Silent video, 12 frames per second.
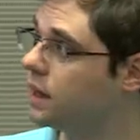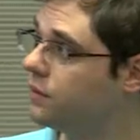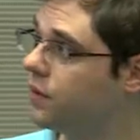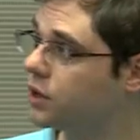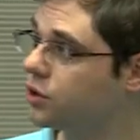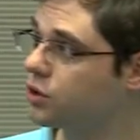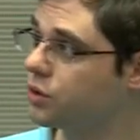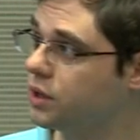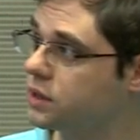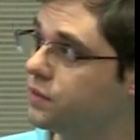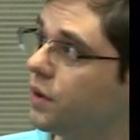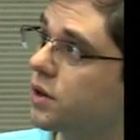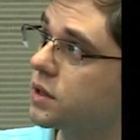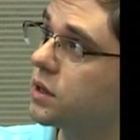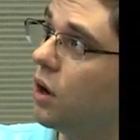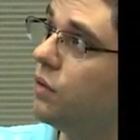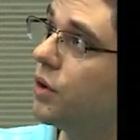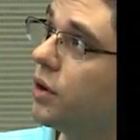the vector to this first
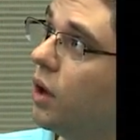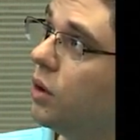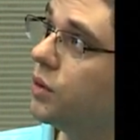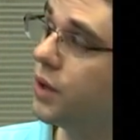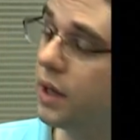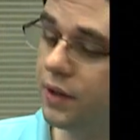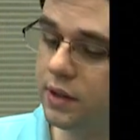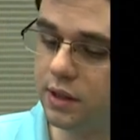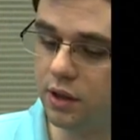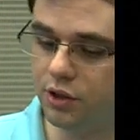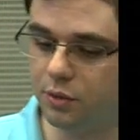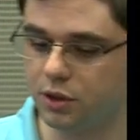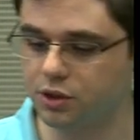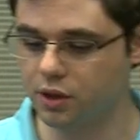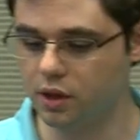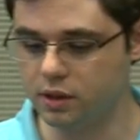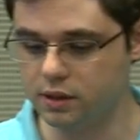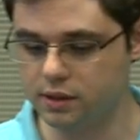overload, uh, the single
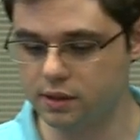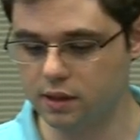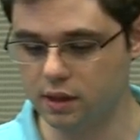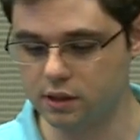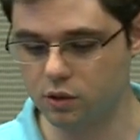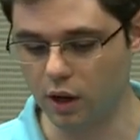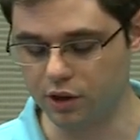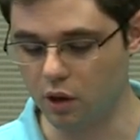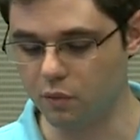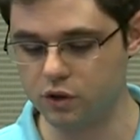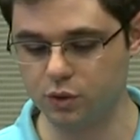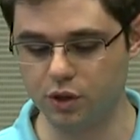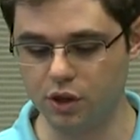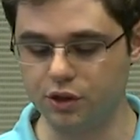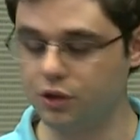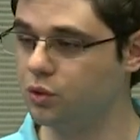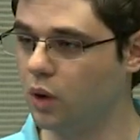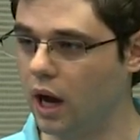dimensional is, is quite obvious. We don't
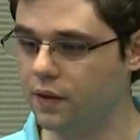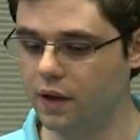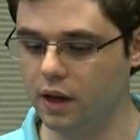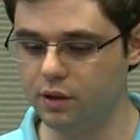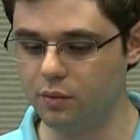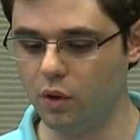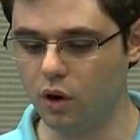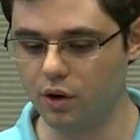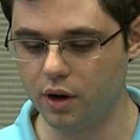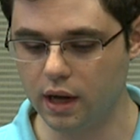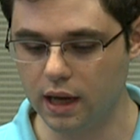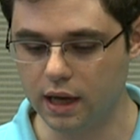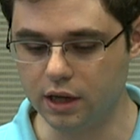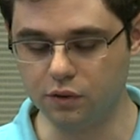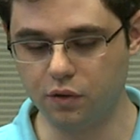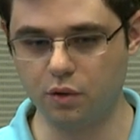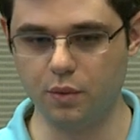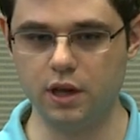need to add any more
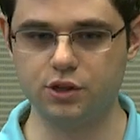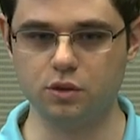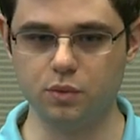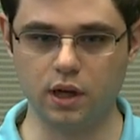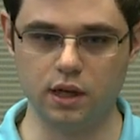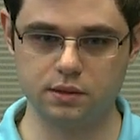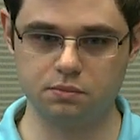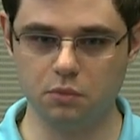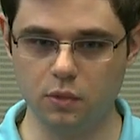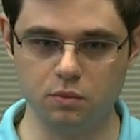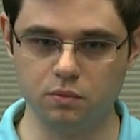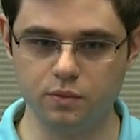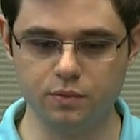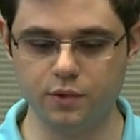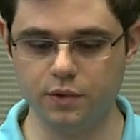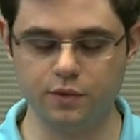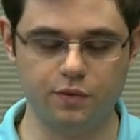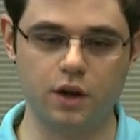information because
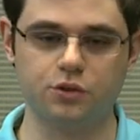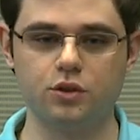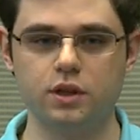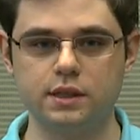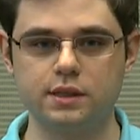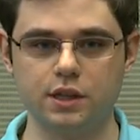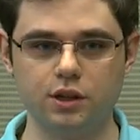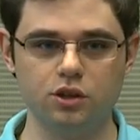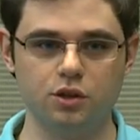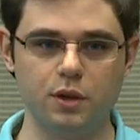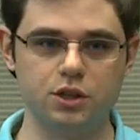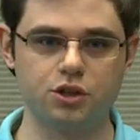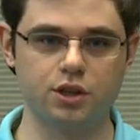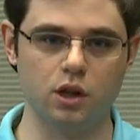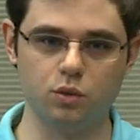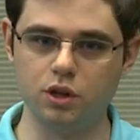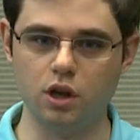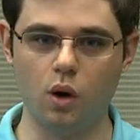vector is single
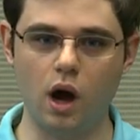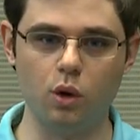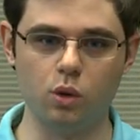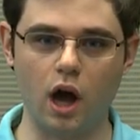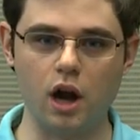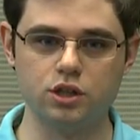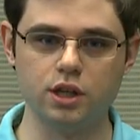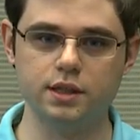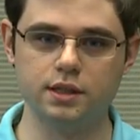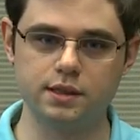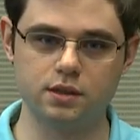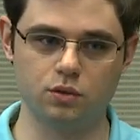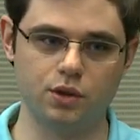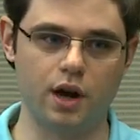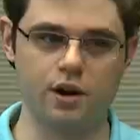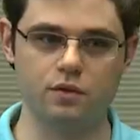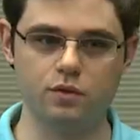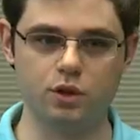dimensional. We know how large it is, so the
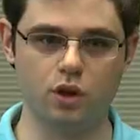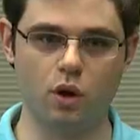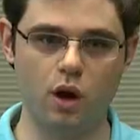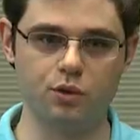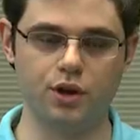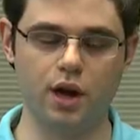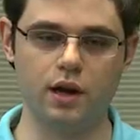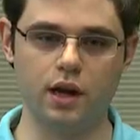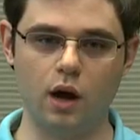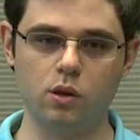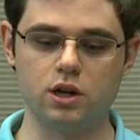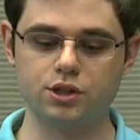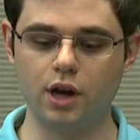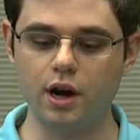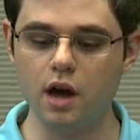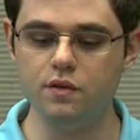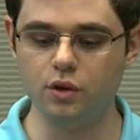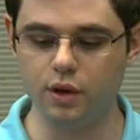array, we know how, the, how large the
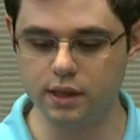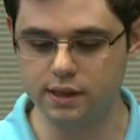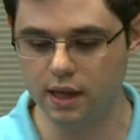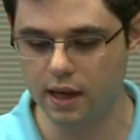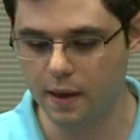array view is.